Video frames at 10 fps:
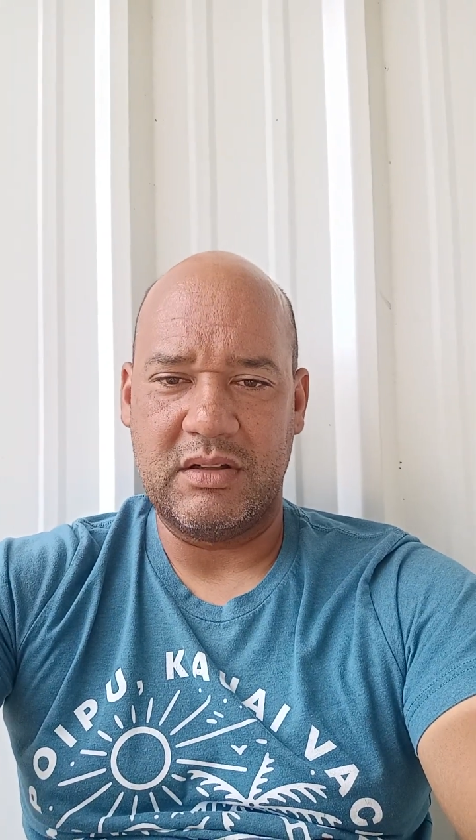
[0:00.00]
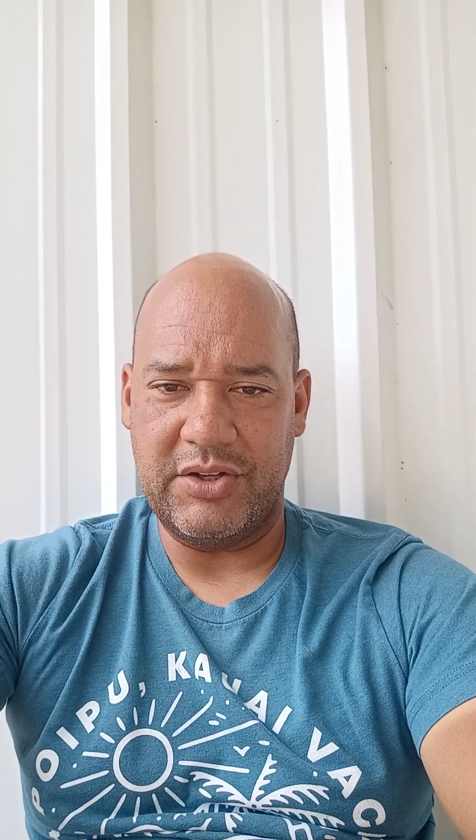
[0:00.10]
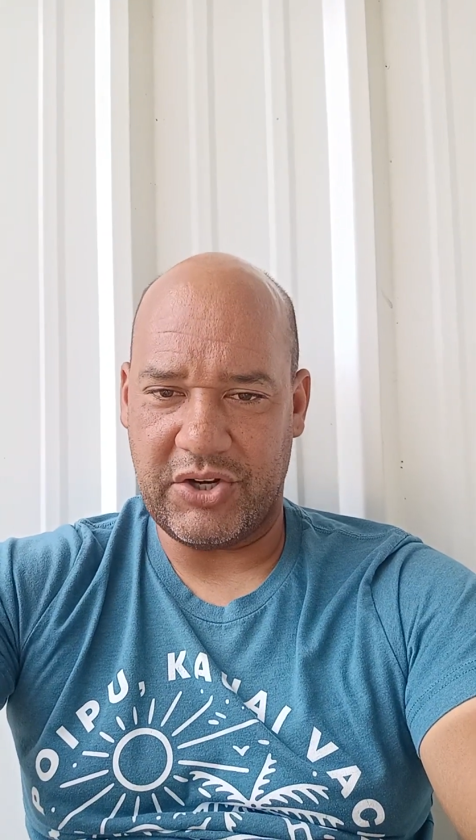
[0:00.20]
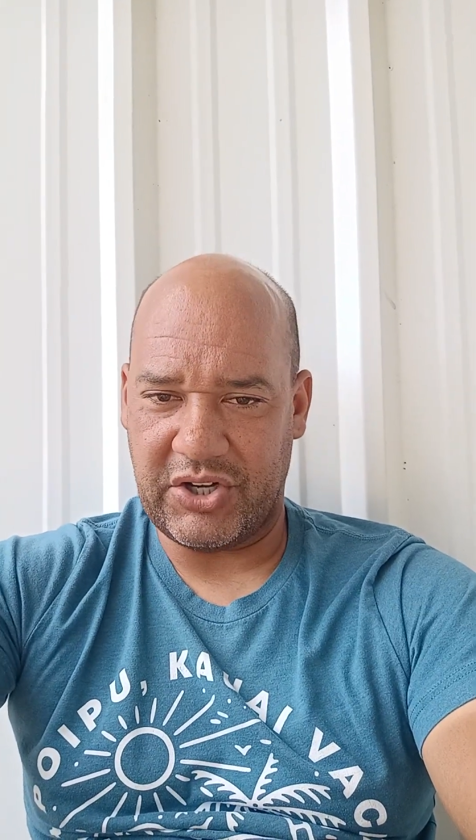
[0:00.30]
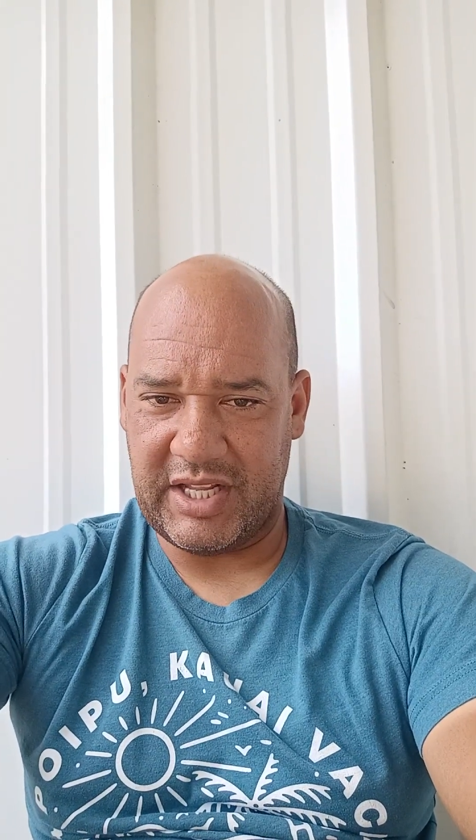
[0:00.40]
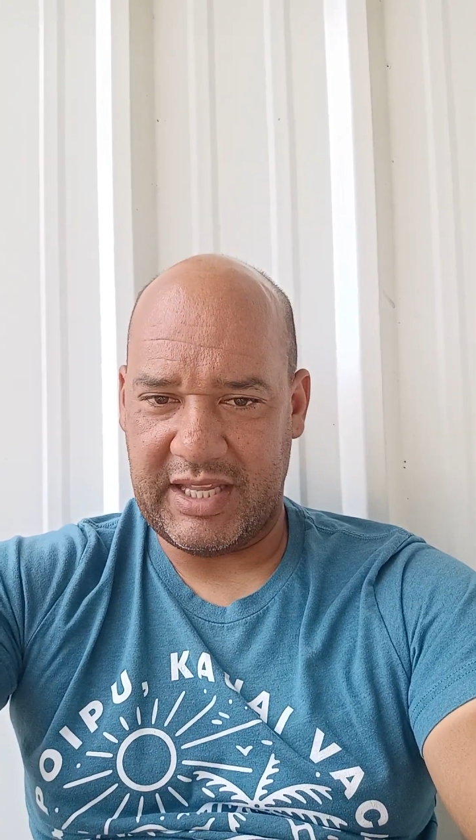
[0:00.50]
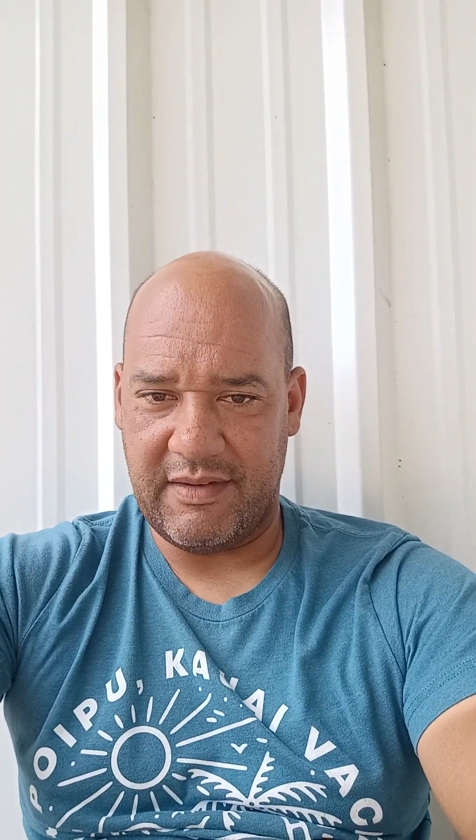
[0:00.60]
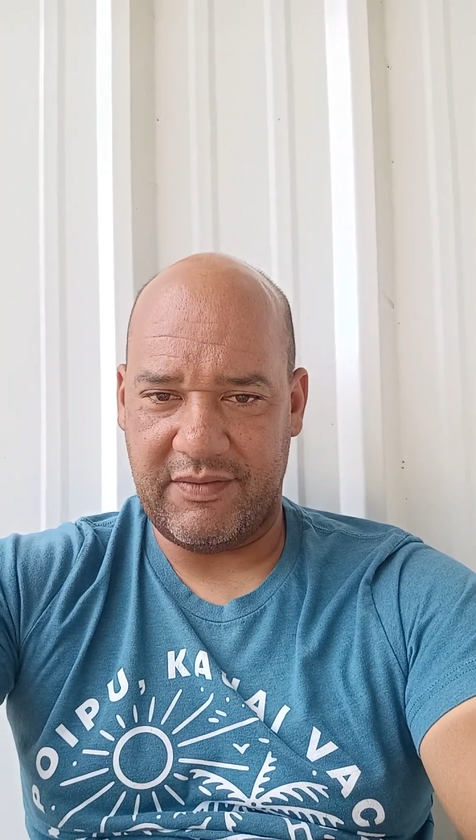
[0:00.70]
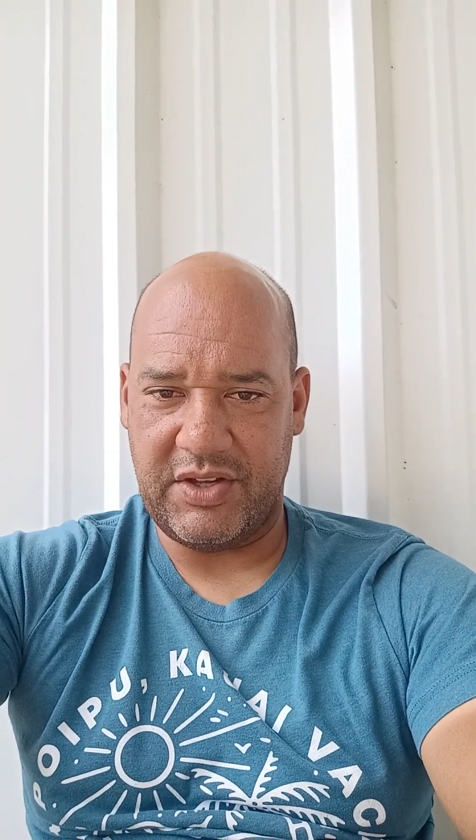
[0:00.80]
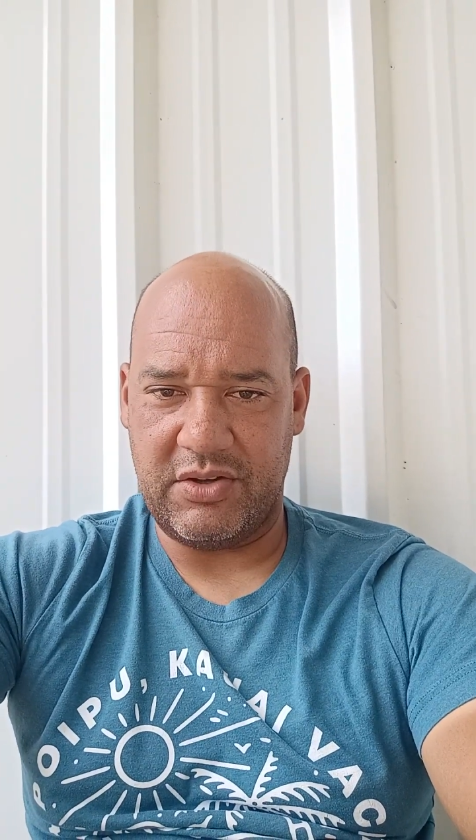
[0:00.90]
You're going to
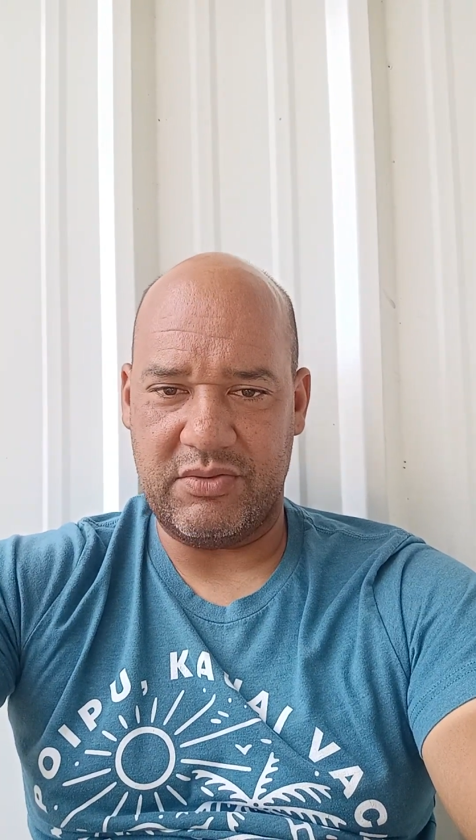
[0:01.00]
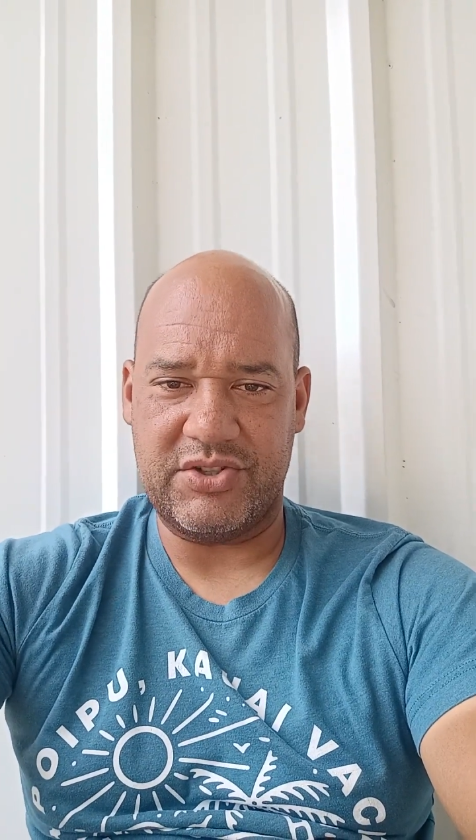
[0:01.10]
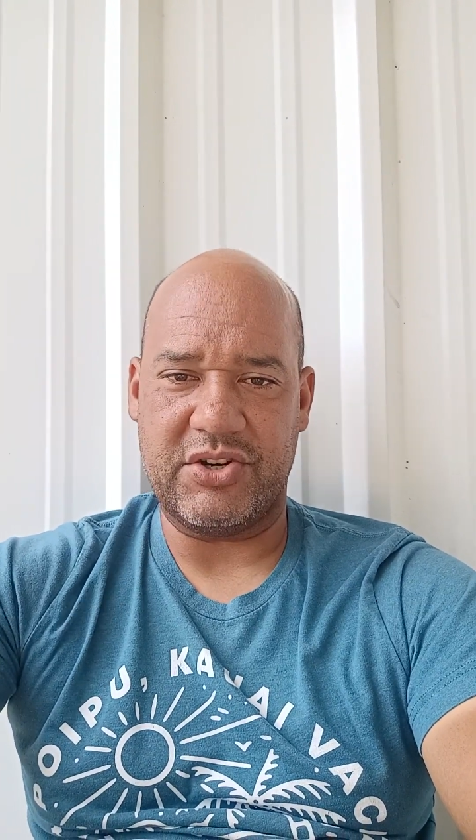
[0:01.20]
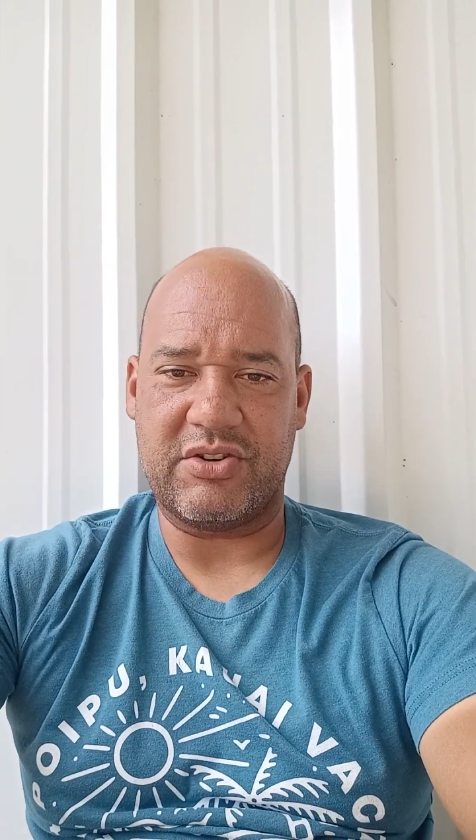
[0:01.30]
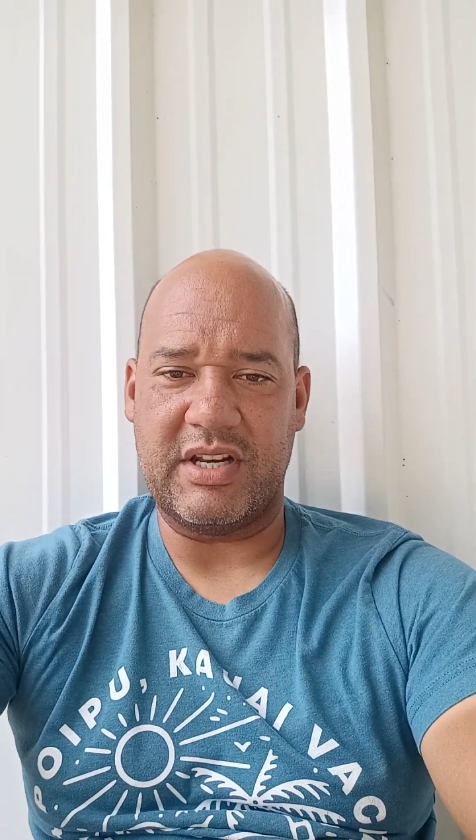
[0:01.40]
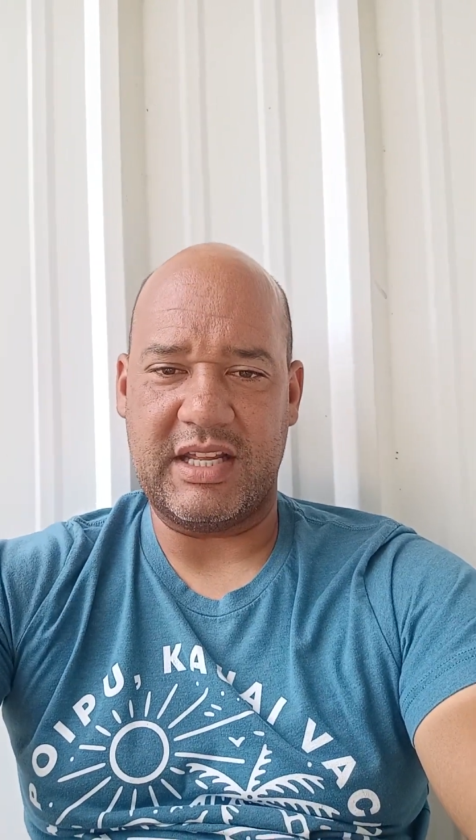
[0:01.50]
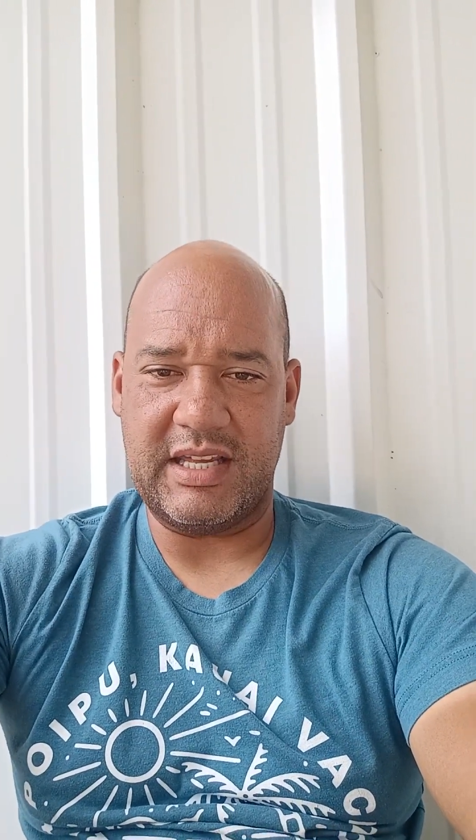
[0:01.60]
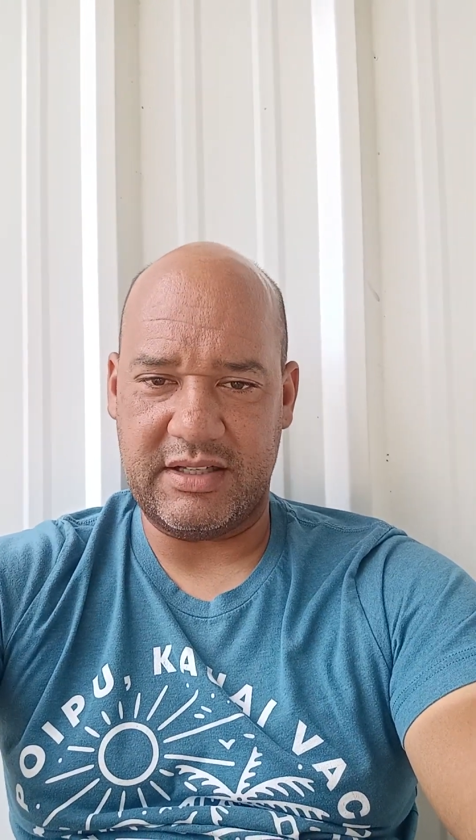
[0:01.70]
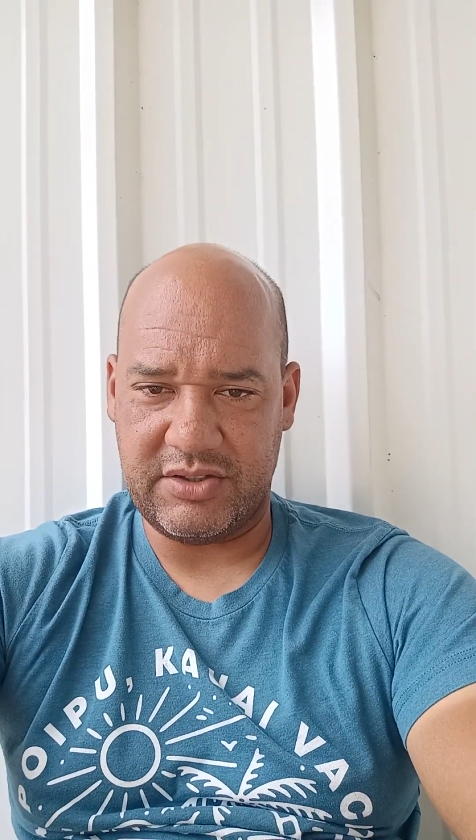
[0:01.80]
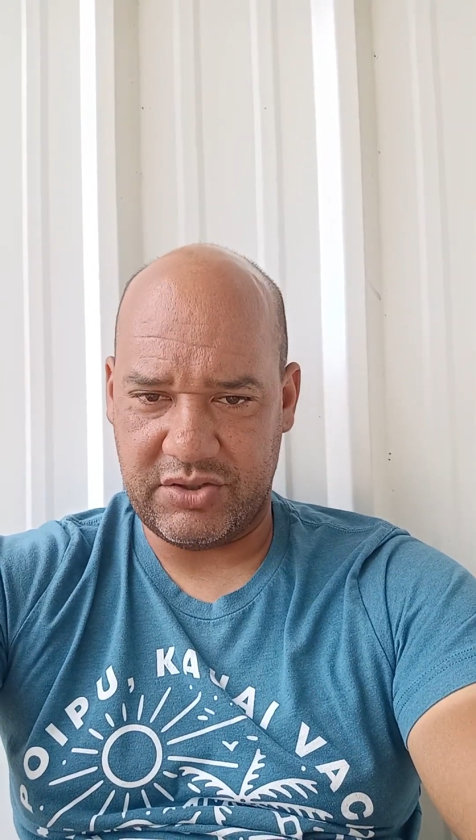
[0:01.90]
get views, you're going to get